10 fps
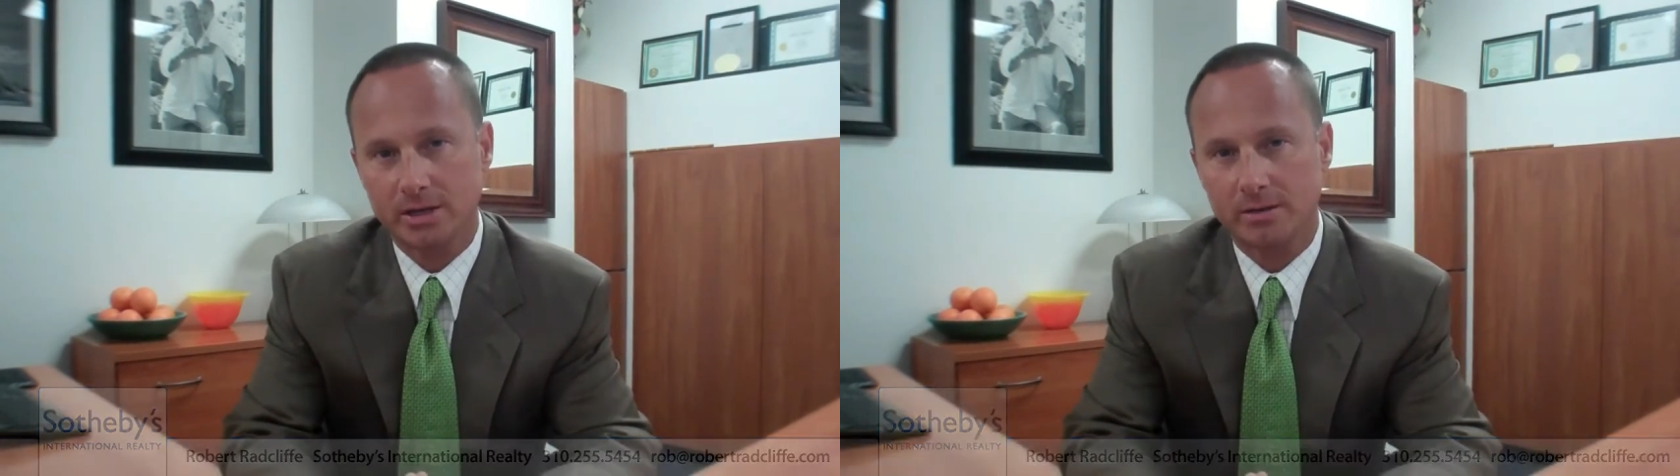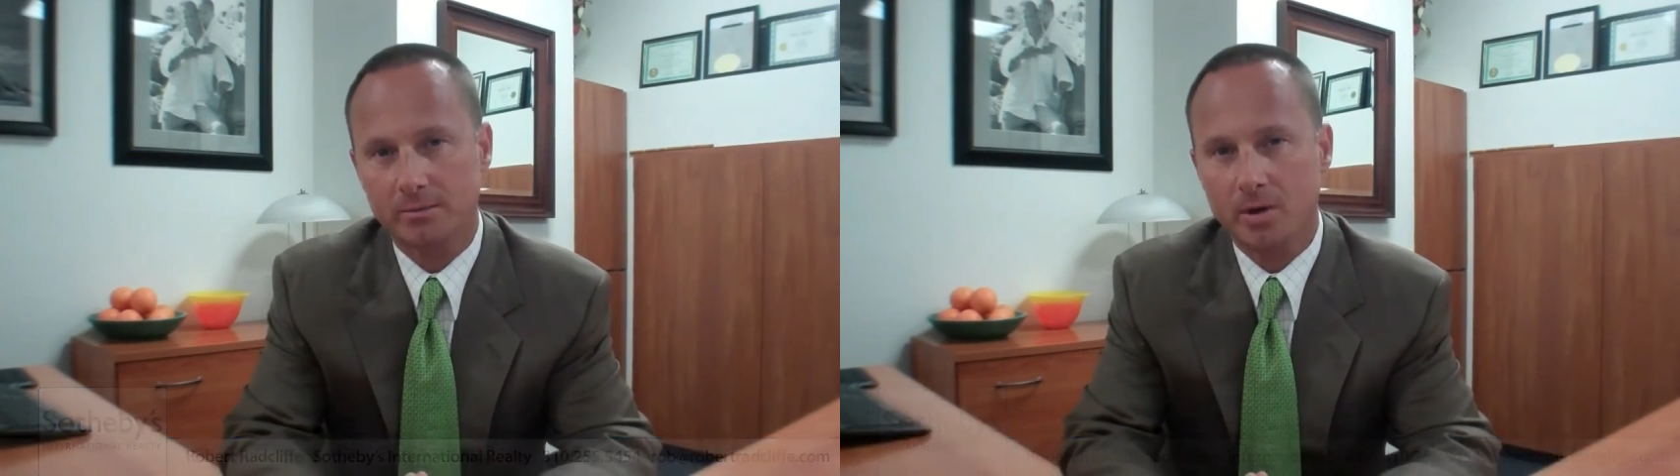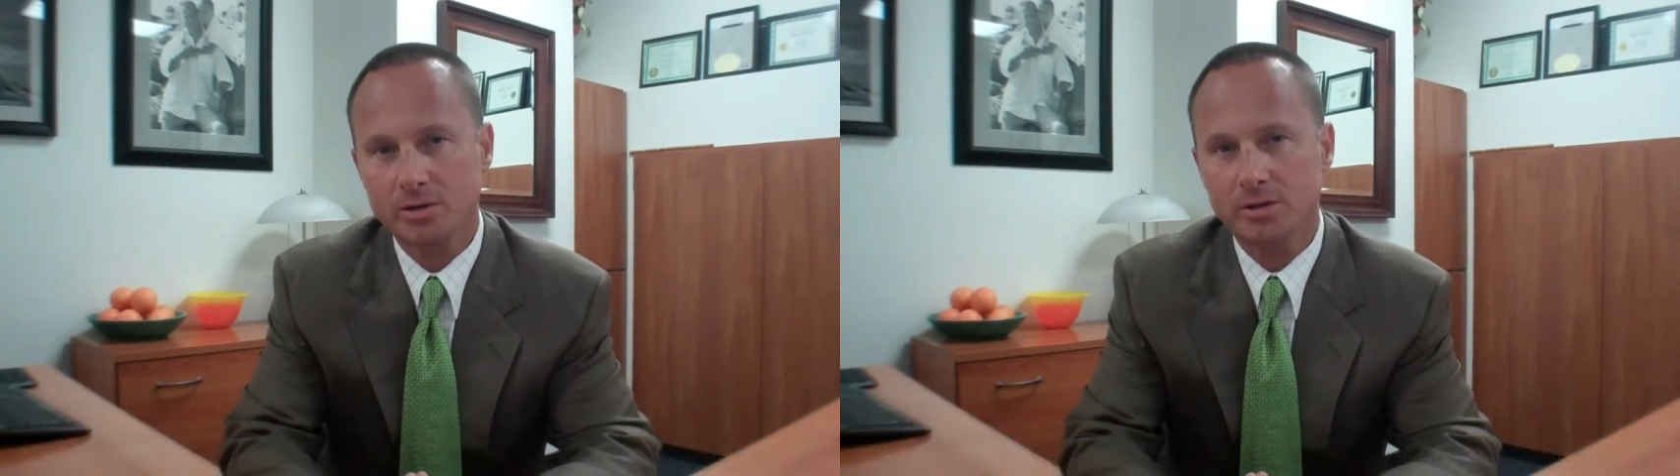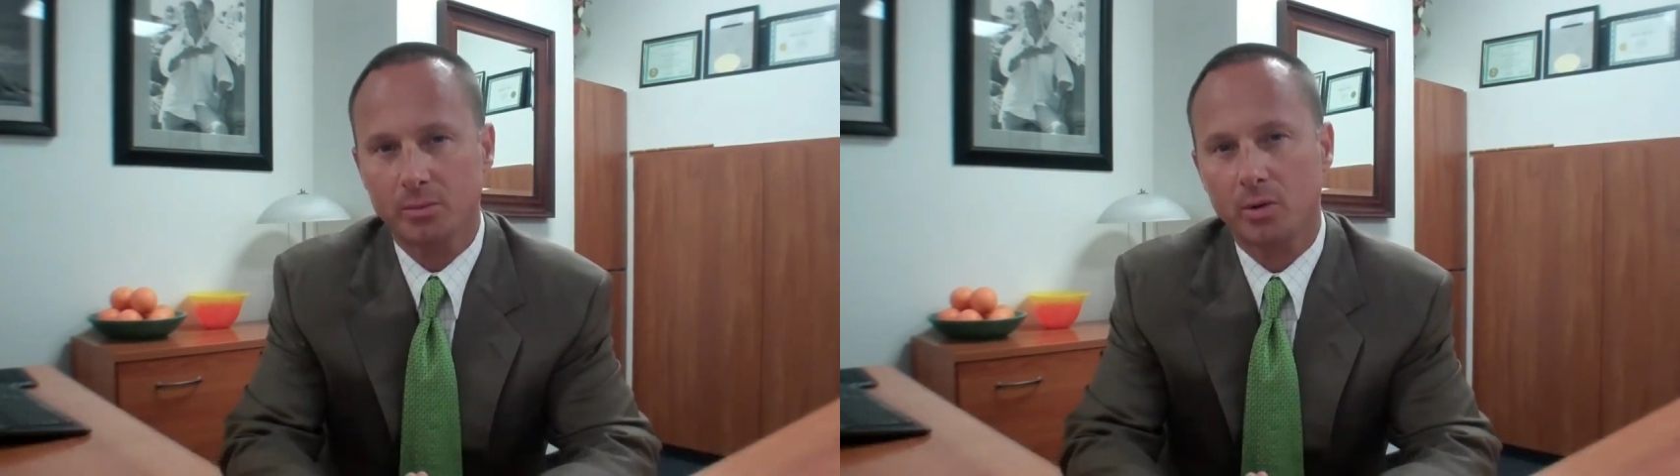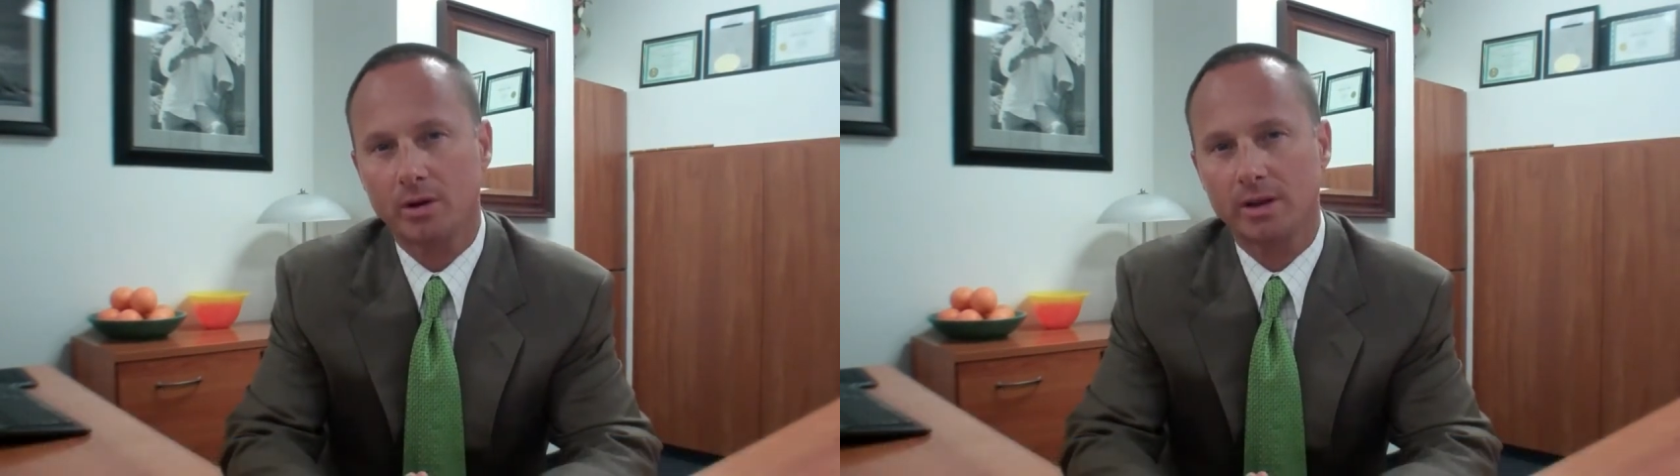And most
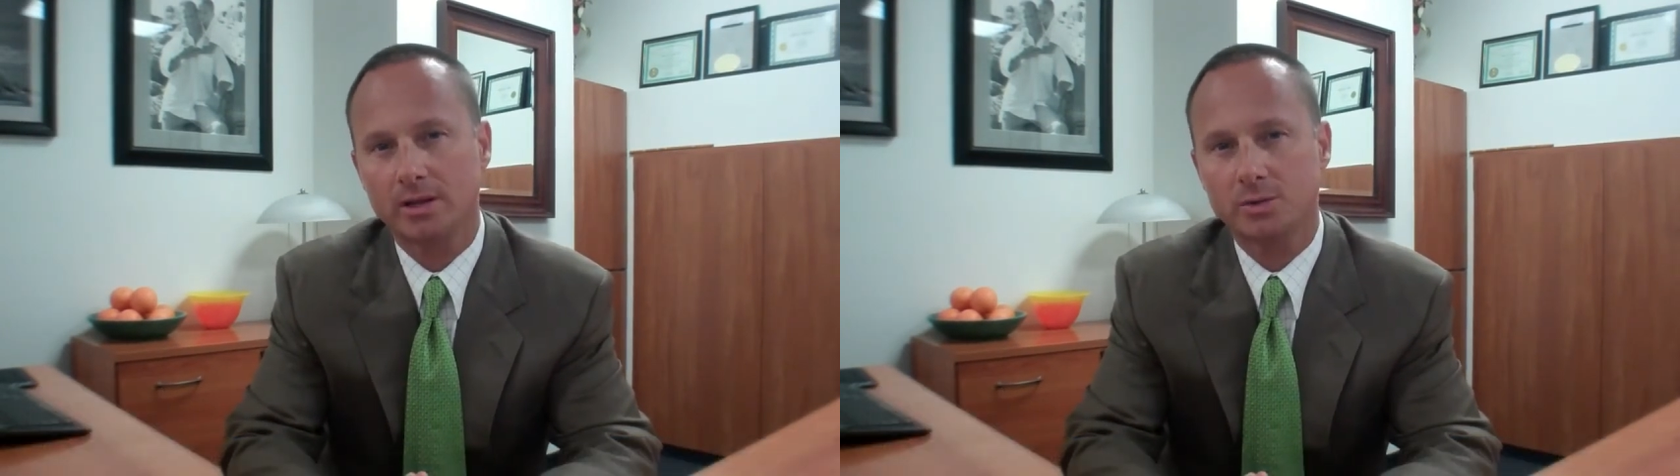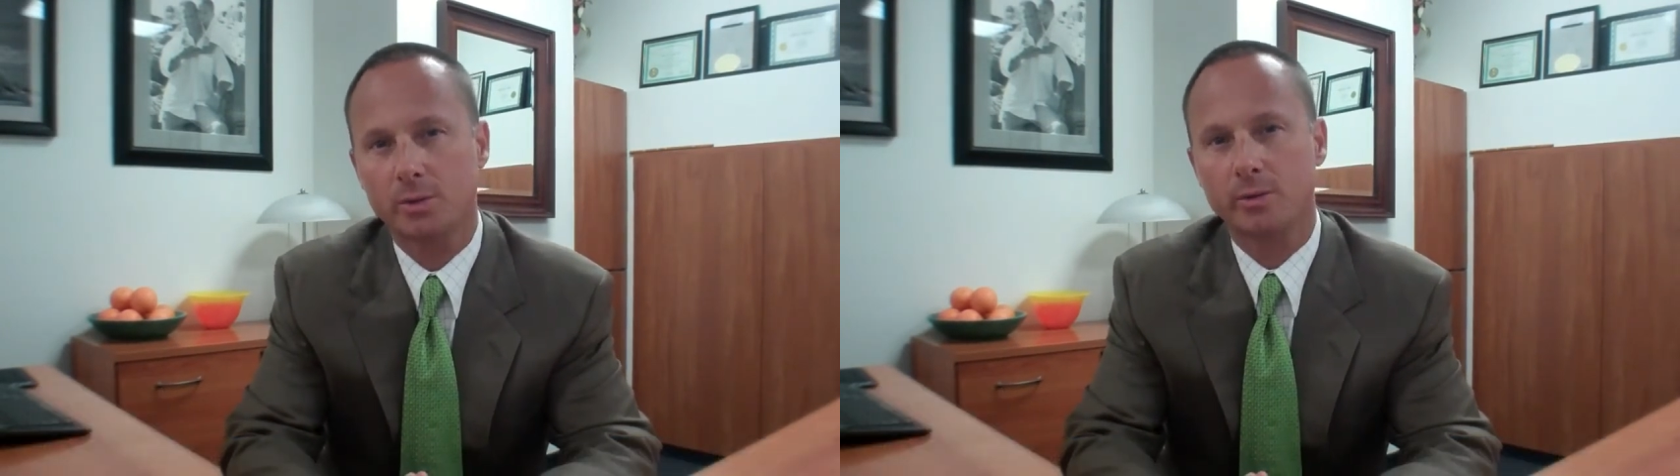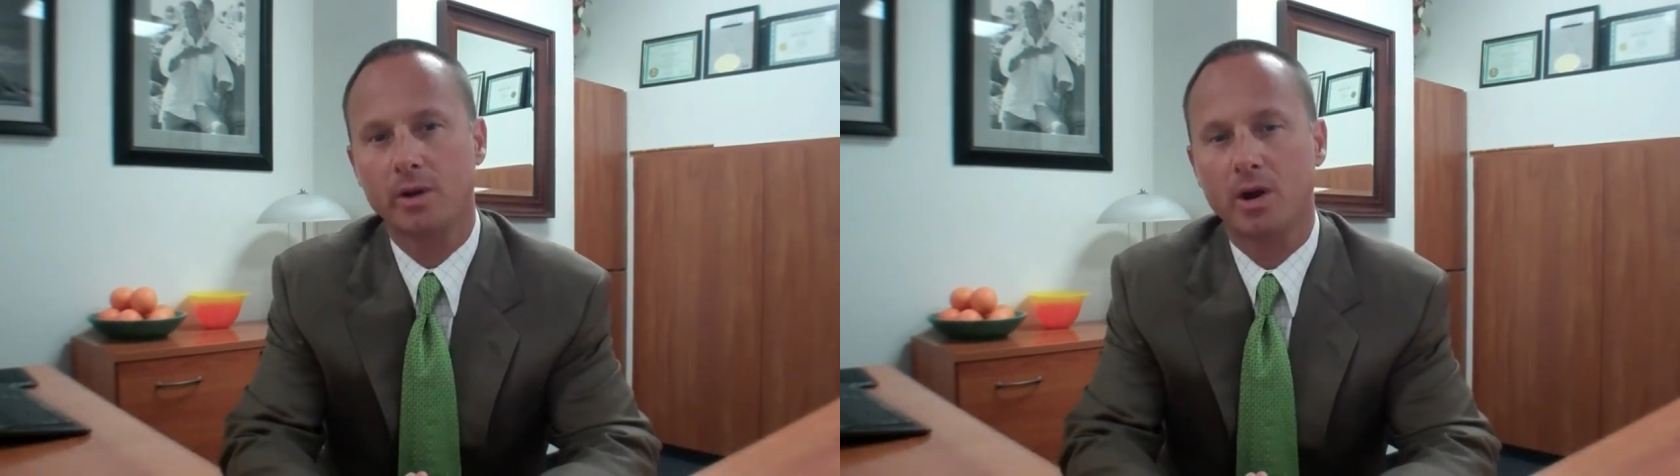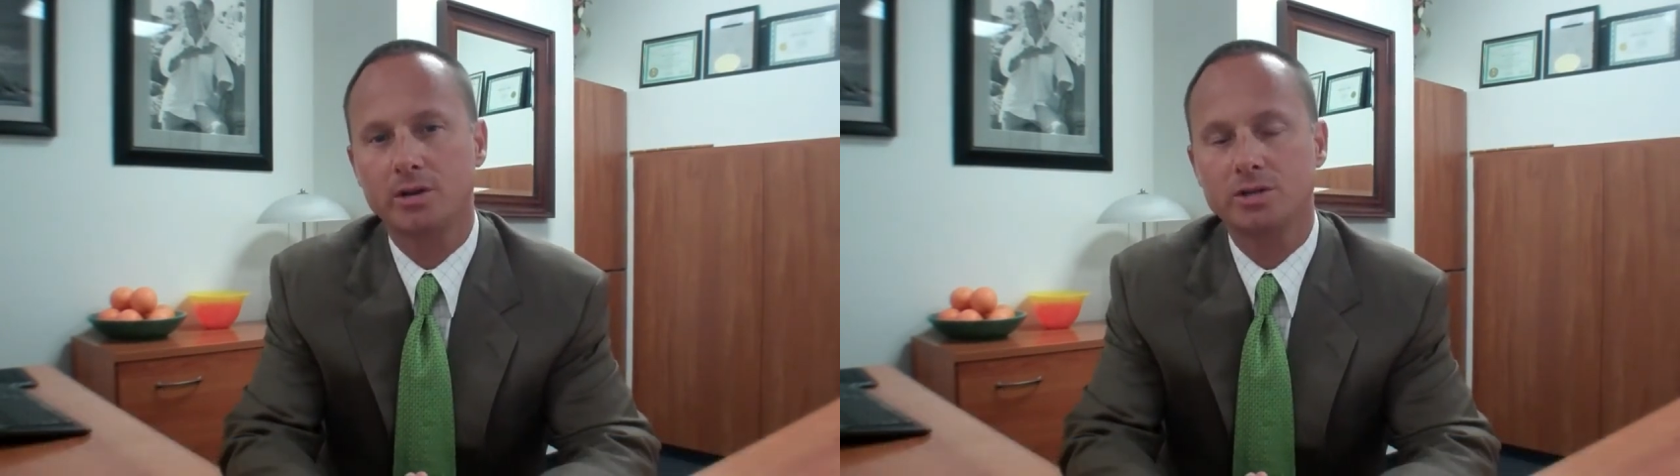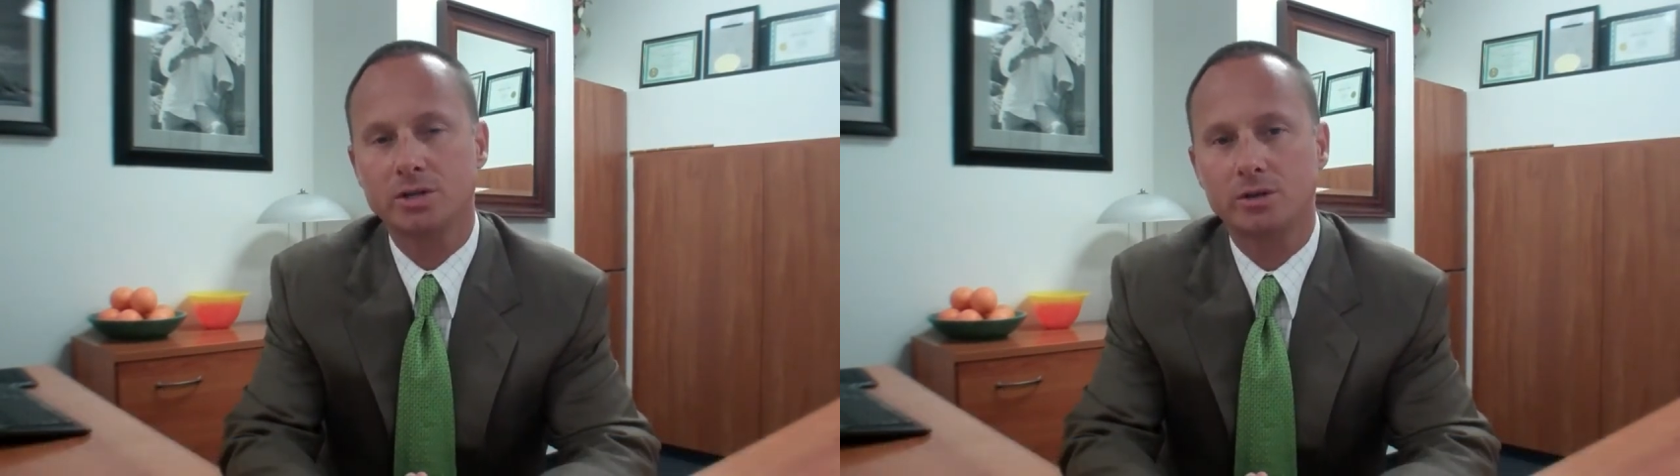importantly, it's with
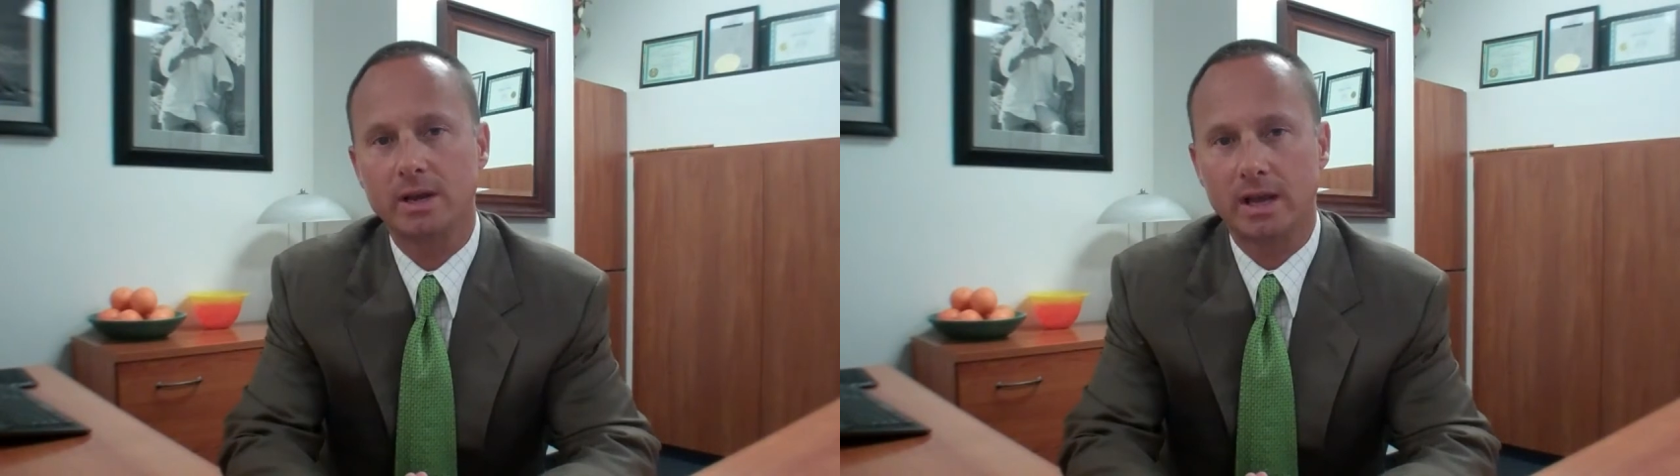regards to